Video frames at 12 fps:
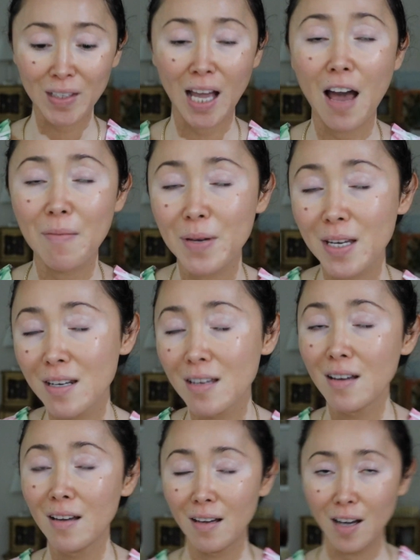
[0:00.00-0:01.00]
I've been
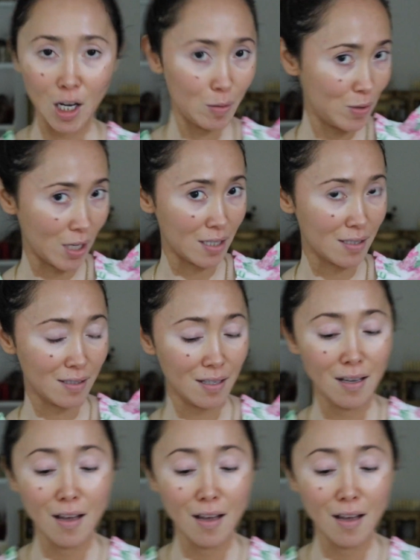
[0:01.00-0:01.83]
obsessed